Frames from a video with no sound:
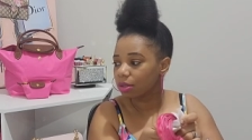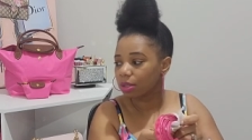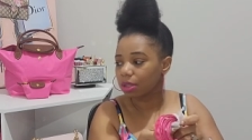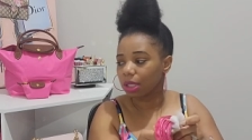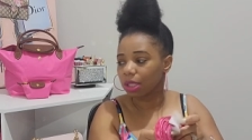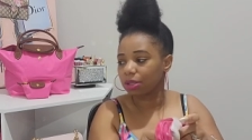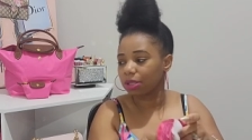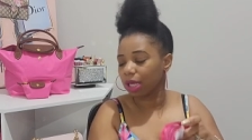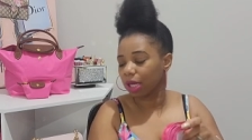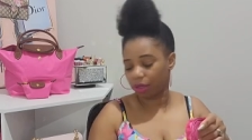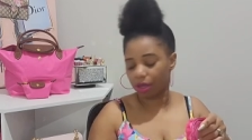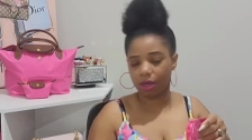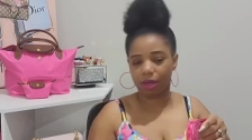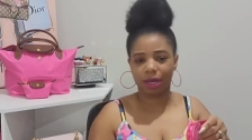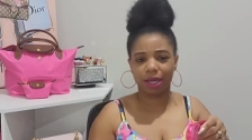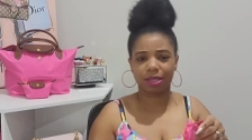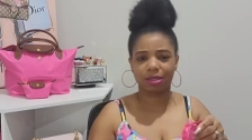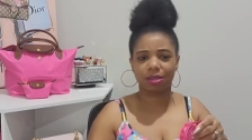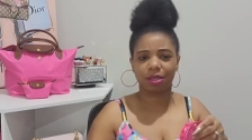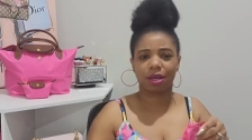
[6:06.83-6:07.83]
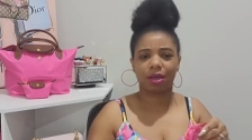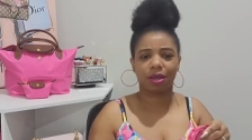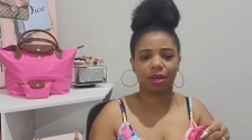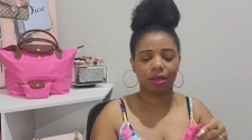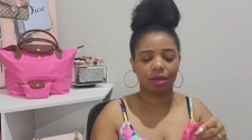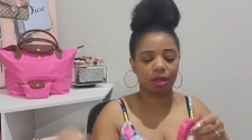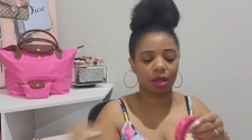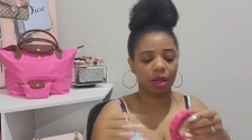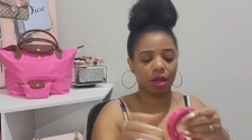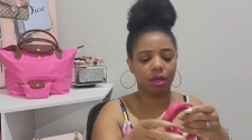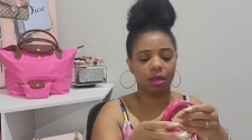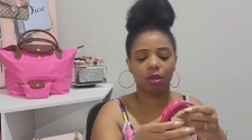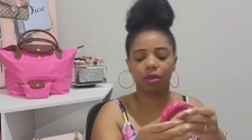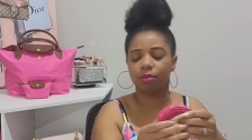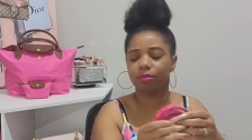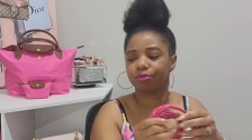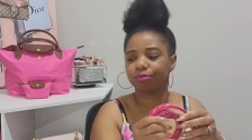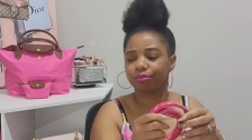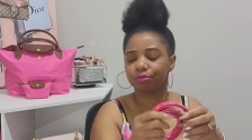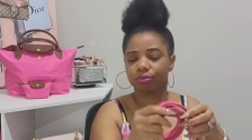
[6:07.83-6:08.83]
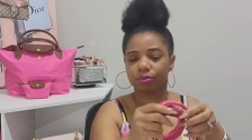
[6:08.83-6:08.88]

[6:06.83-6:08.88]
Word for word: Sounds like a dog outside. Um,